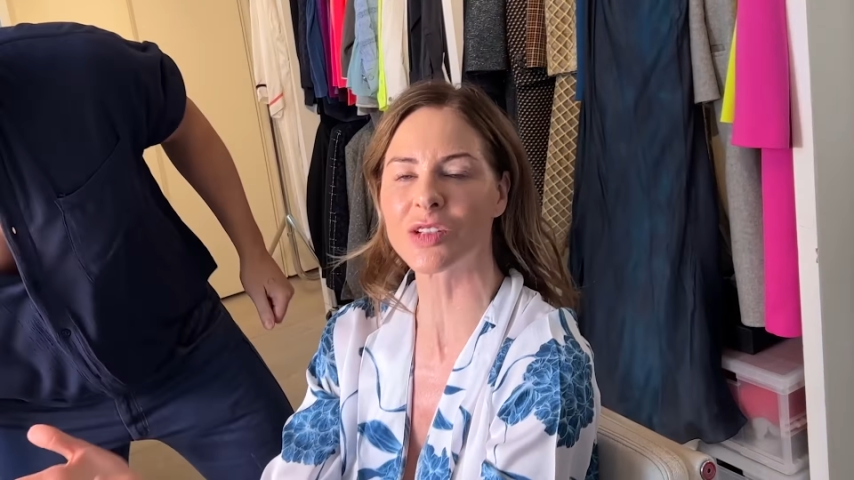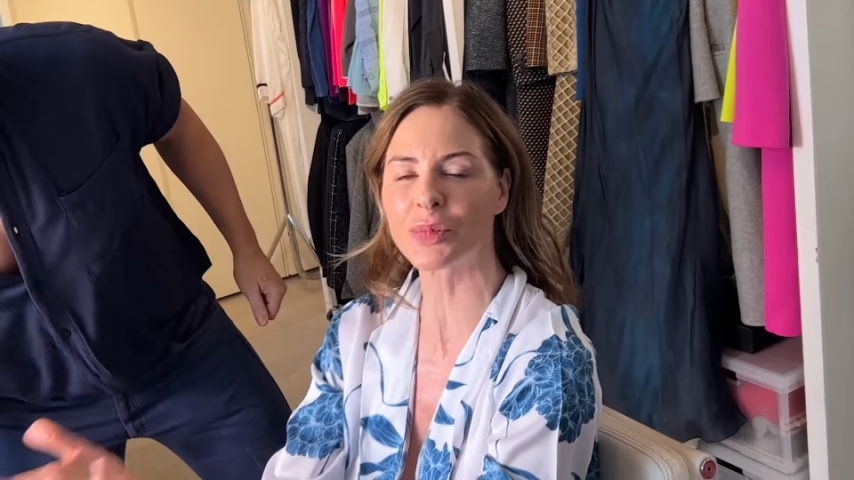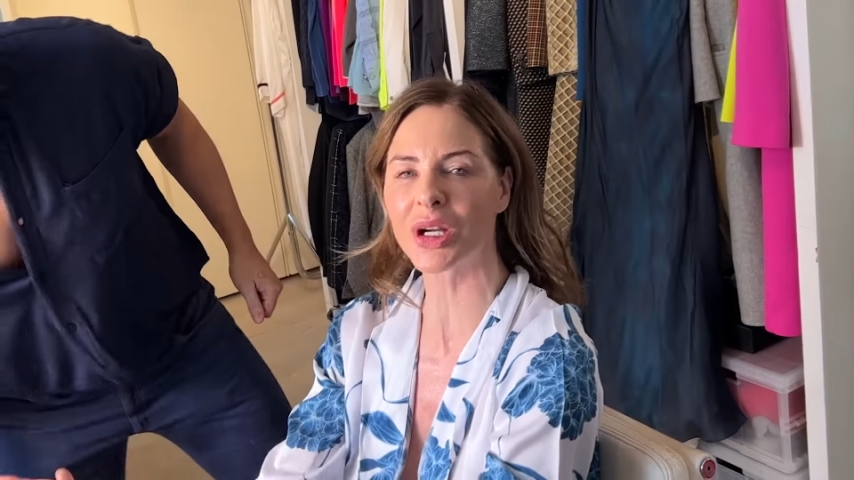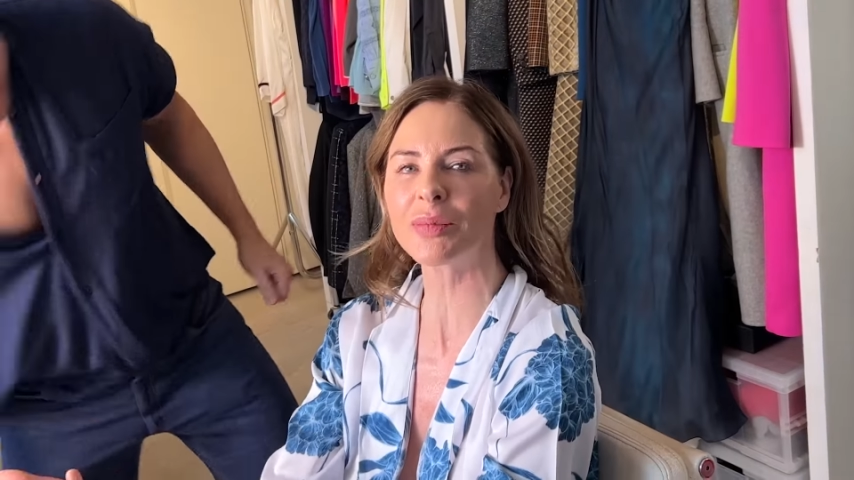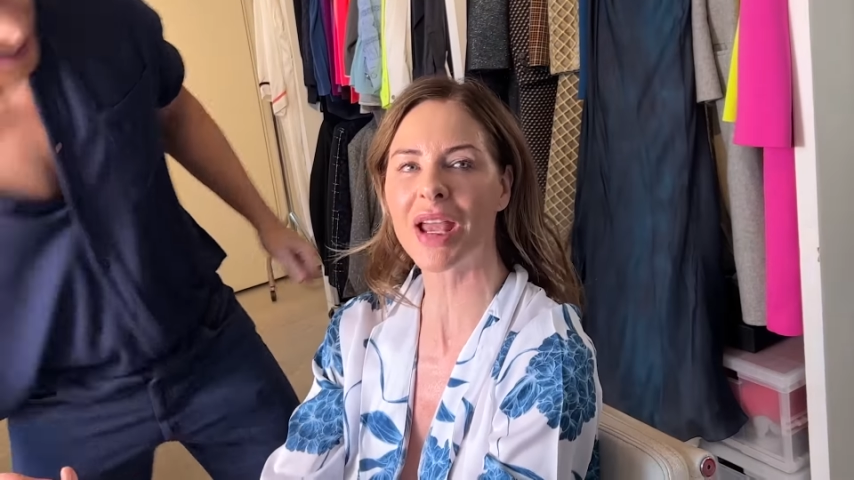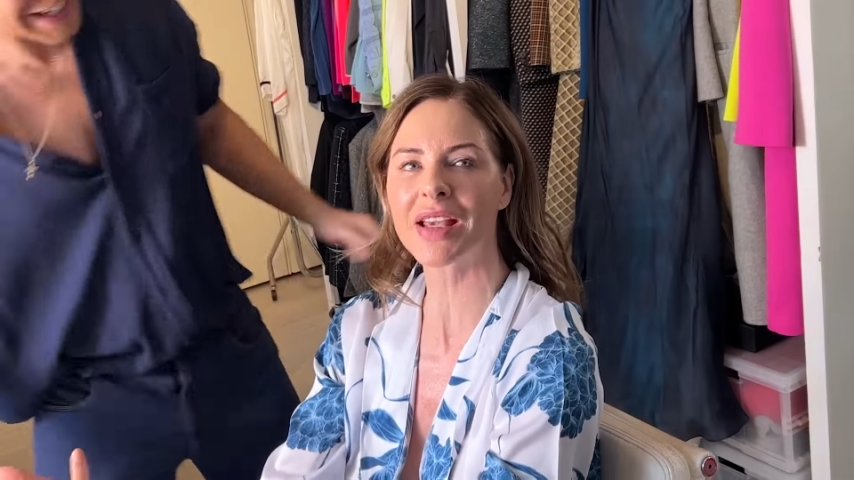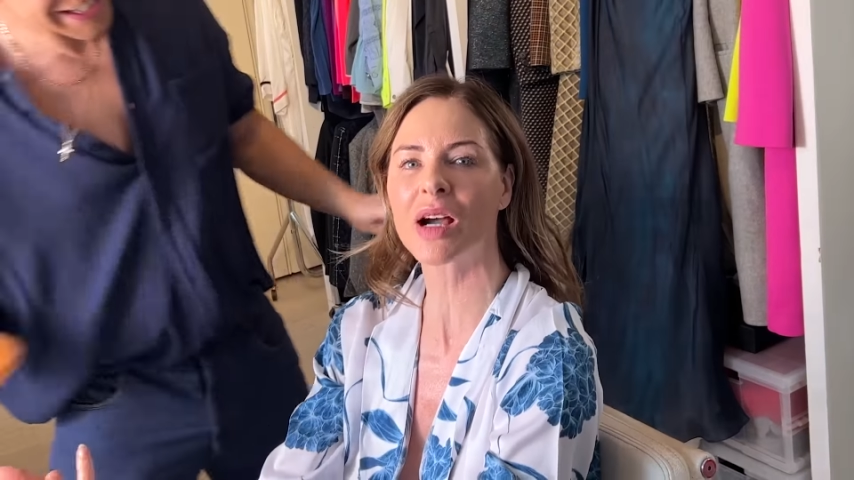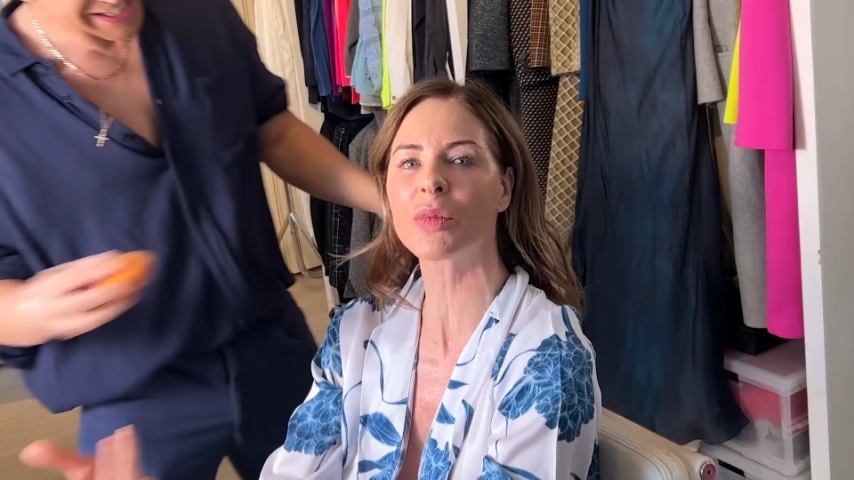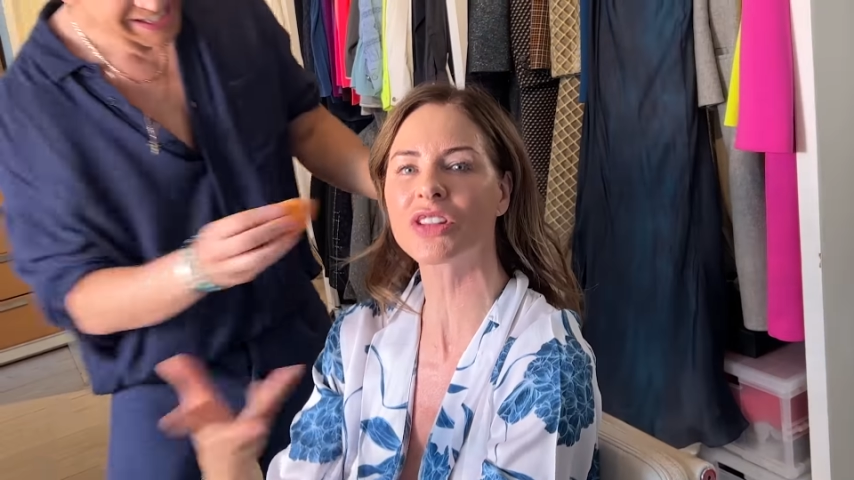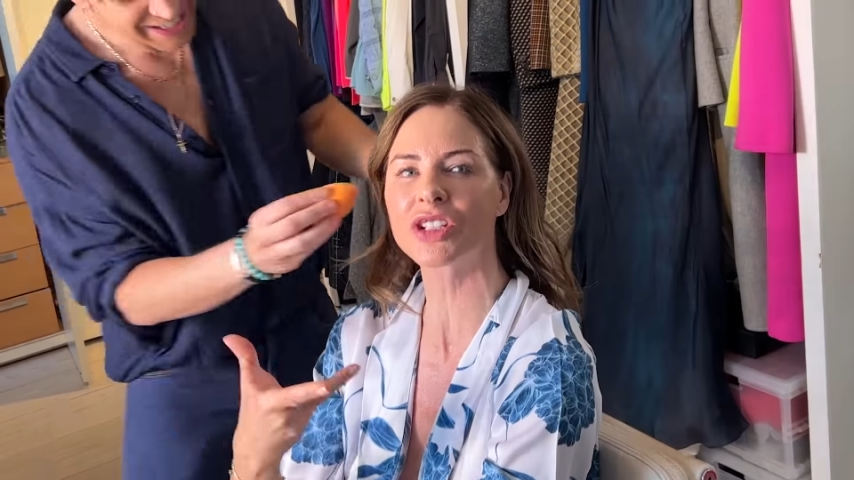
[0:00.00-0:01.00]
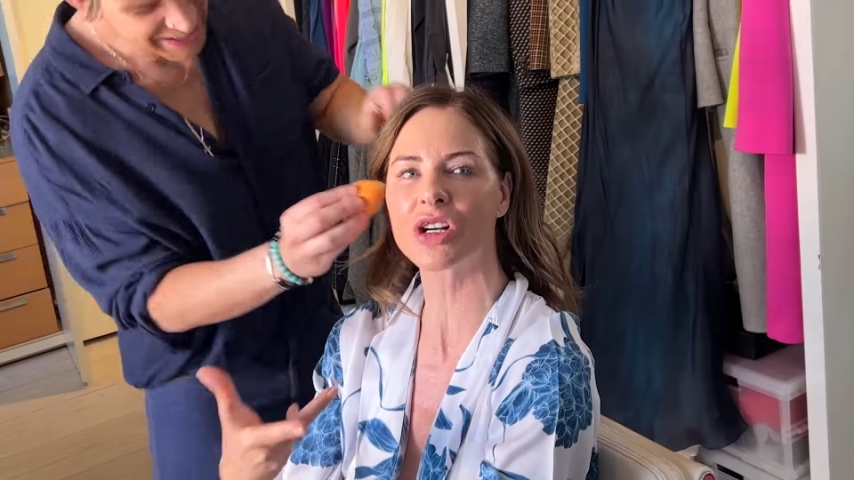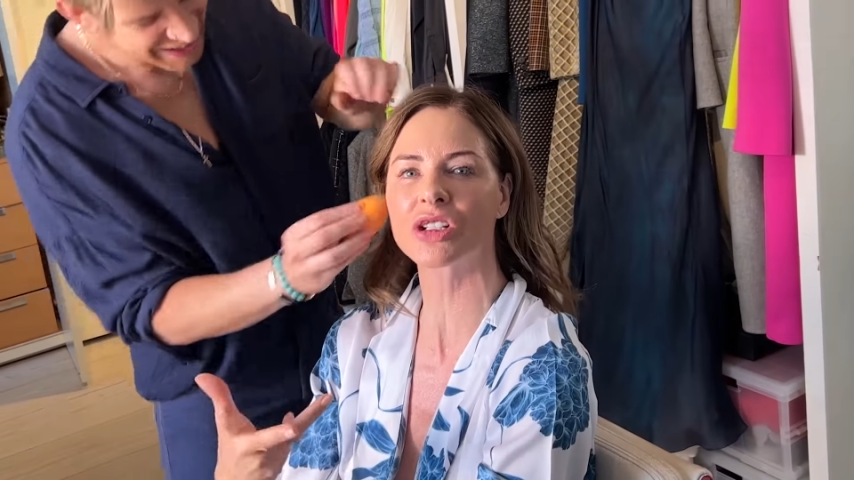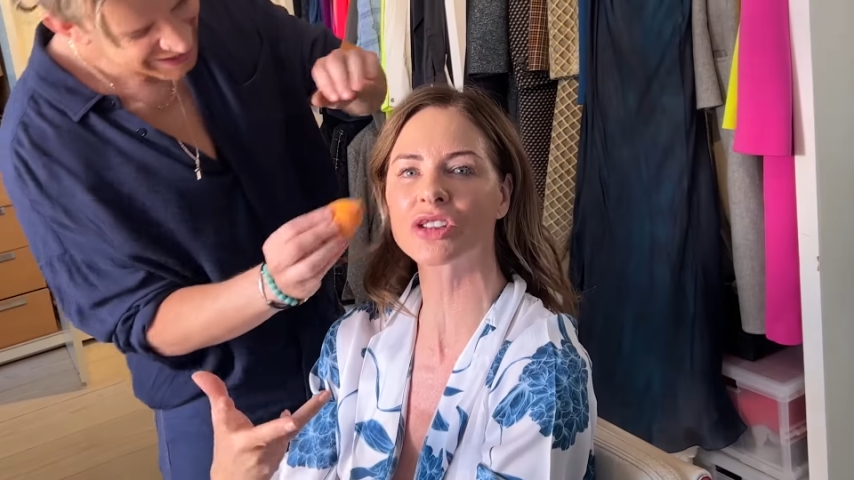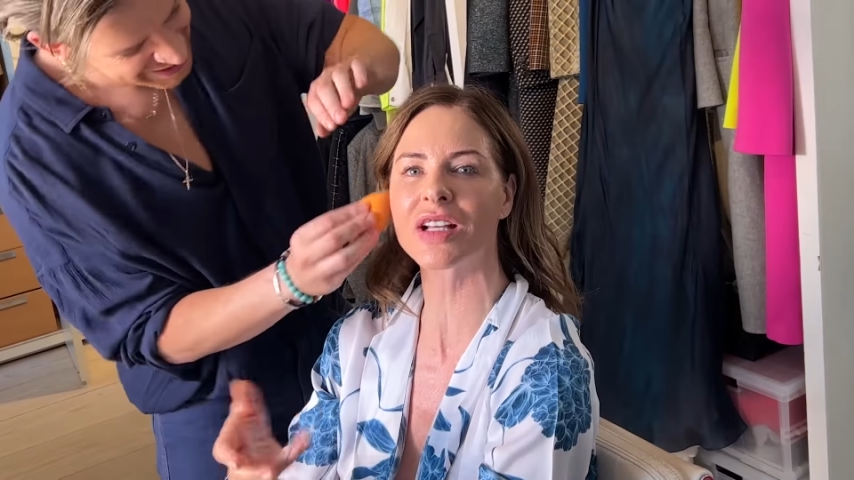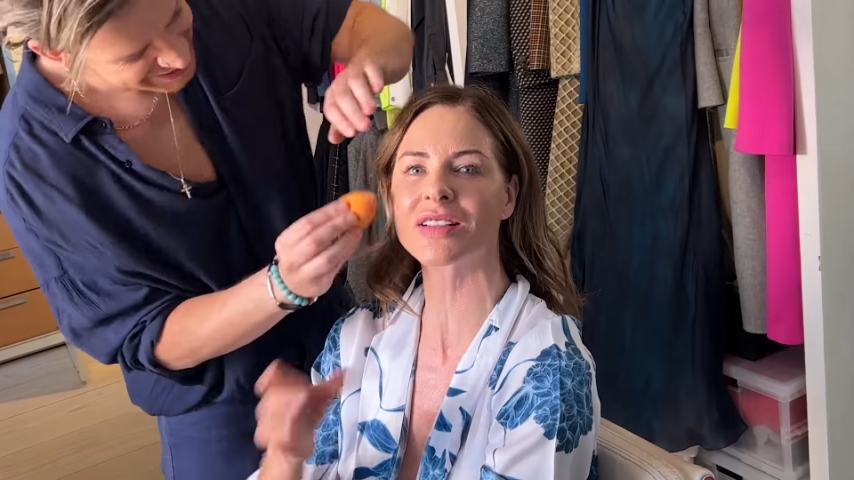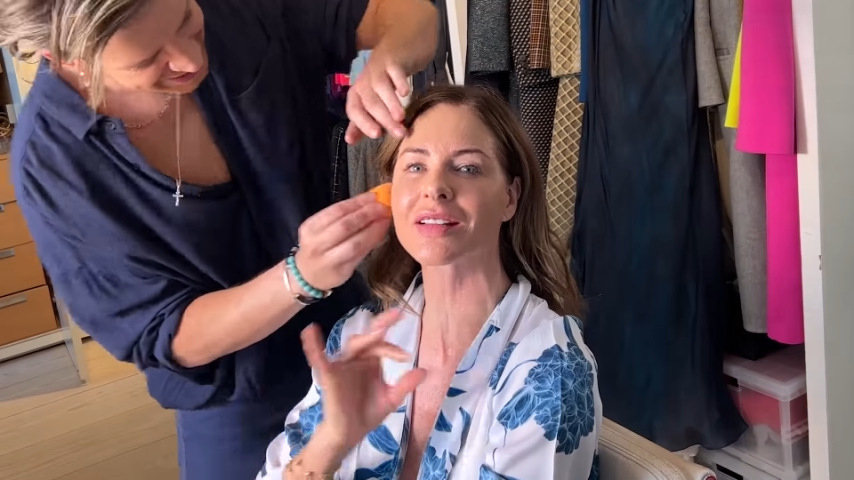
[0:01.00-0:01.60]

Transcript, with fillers: spring makeup with the darker dress